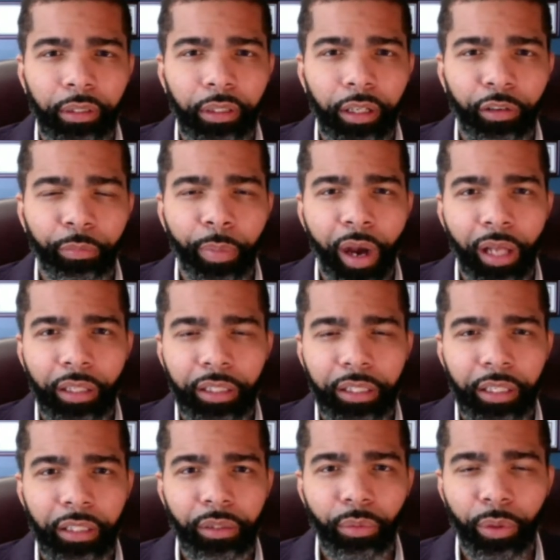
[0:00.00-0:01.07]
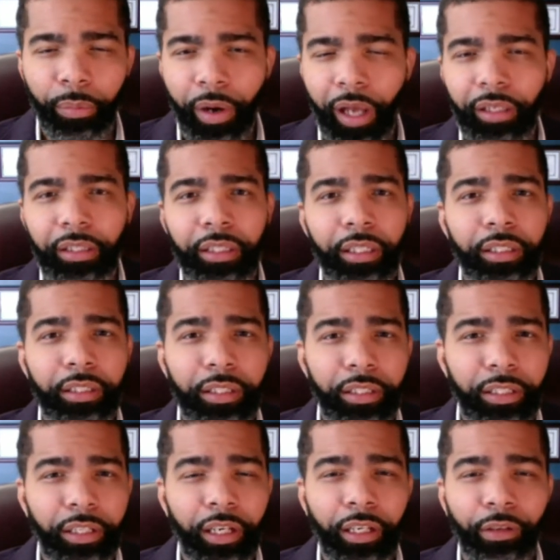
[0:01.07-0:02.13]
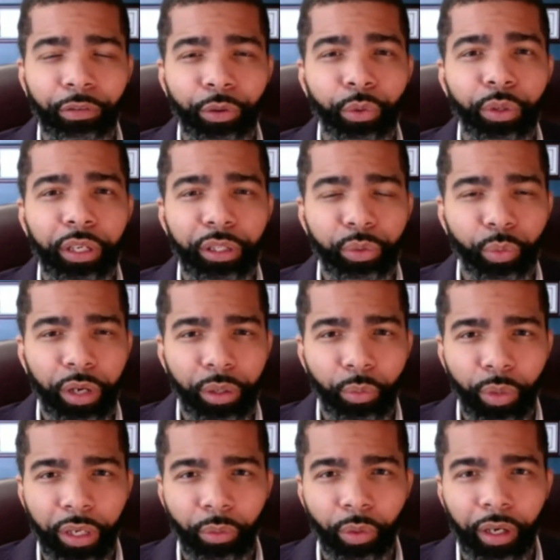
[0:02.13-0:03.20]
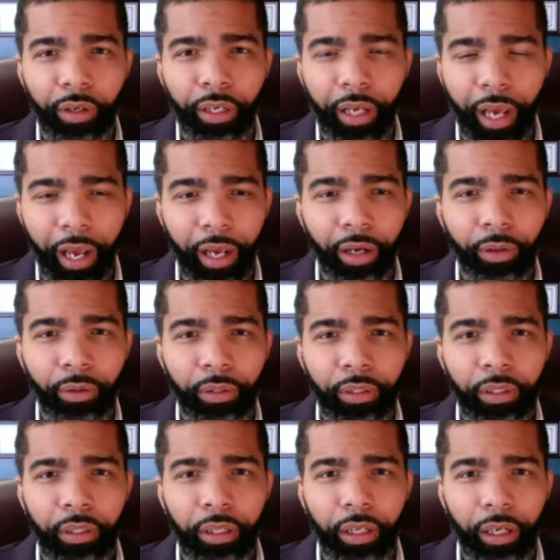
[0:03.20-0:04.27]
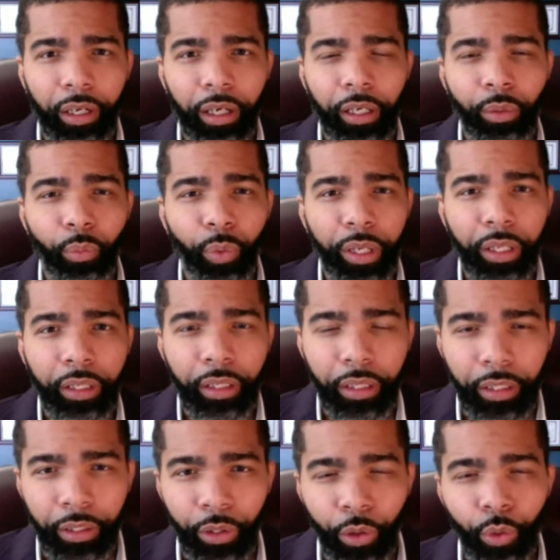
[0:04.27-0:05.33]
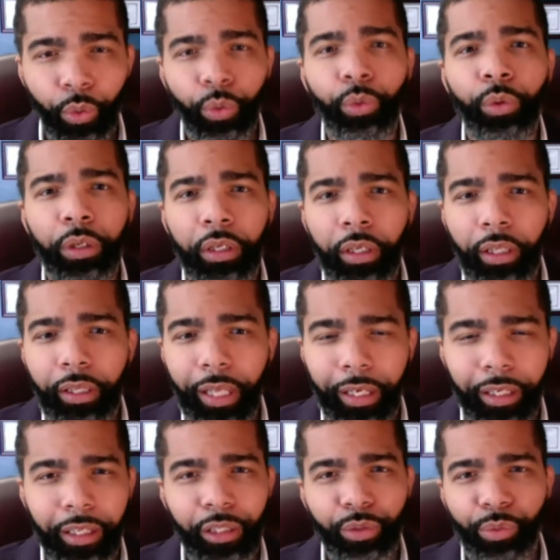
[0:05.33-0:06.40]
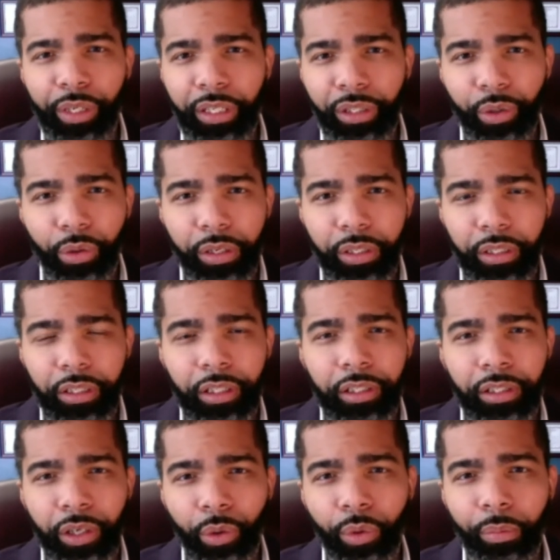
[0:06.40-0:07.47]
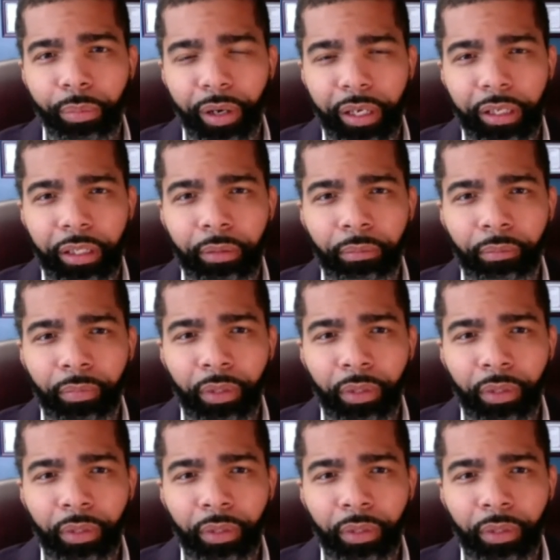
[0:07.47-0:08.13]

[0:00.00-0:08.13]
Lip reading: of politics, where politics is the study of who gets what, when, where, and how. And when the who that needs resources is so abundant,